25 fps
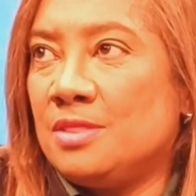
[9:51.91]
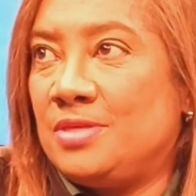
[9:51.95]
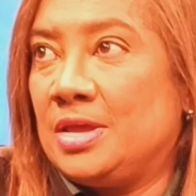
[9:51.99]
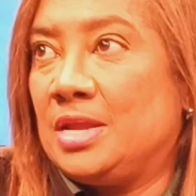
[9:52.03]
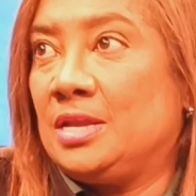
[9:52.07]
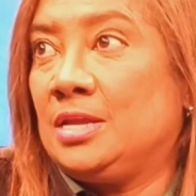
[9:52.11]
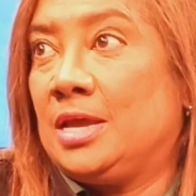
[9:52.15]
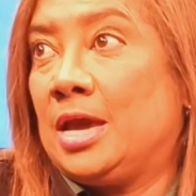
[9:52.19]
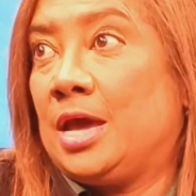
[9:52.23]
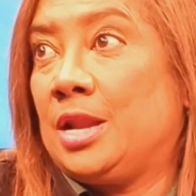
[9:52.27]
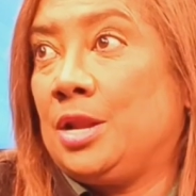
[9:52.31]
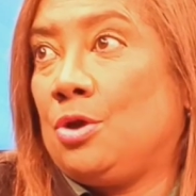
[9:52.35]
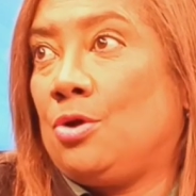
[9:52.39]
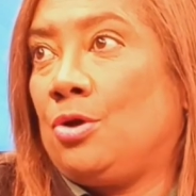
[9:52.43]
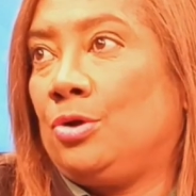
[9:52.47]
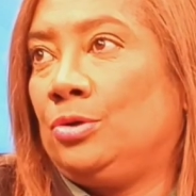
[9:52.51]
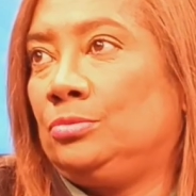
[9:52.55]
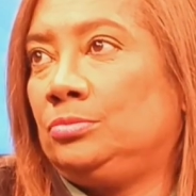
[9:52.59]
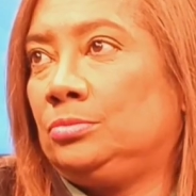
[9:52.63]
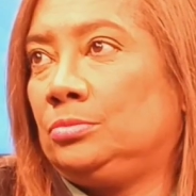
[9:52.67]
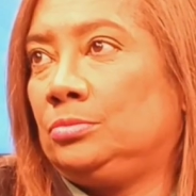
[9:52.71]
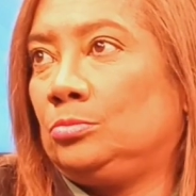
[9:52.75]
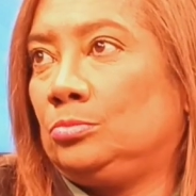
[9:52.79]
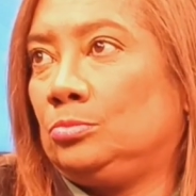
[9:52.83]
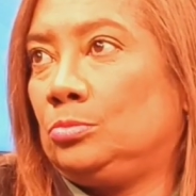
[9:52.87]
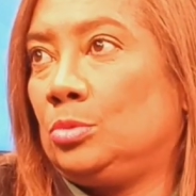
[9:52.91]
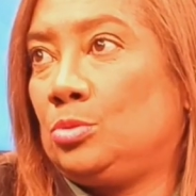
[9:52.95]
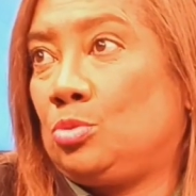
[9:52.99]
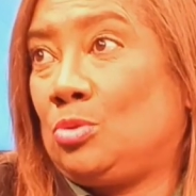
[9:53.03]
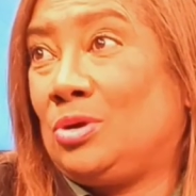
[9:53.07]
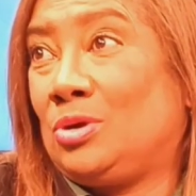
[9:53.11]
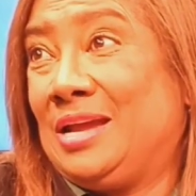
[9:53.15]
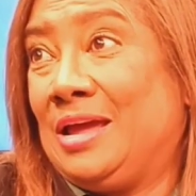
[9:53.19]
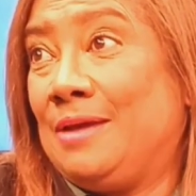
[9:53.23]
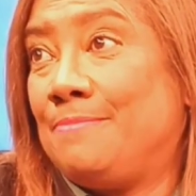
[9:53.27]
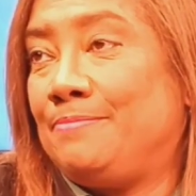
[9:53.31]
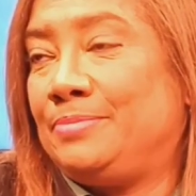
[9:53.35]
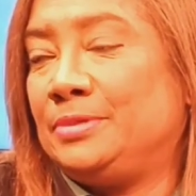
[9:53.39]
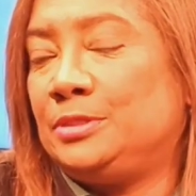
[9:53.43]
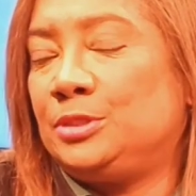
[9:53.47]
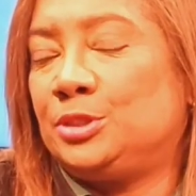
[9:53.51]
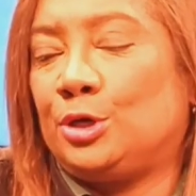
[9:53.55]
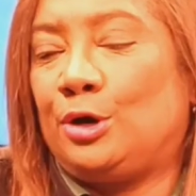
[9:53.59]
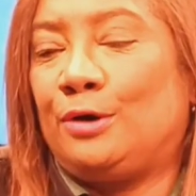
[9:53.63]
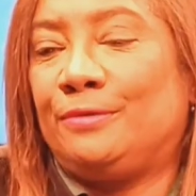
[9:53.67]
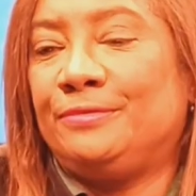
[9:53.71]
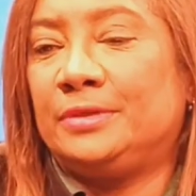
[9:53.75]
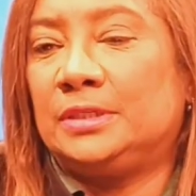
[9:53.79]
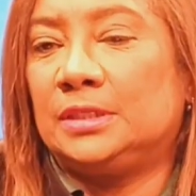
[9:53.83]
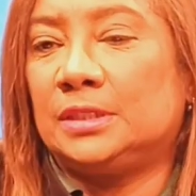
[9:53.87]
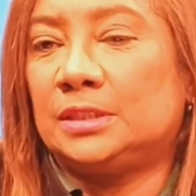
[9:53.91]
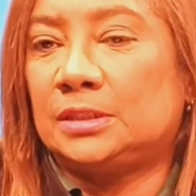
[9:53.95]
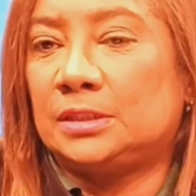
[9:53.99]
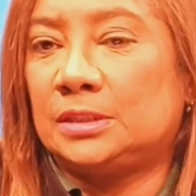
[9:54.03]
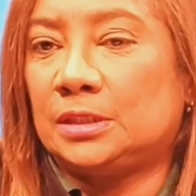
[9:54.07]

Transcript: then carry on with what happens after.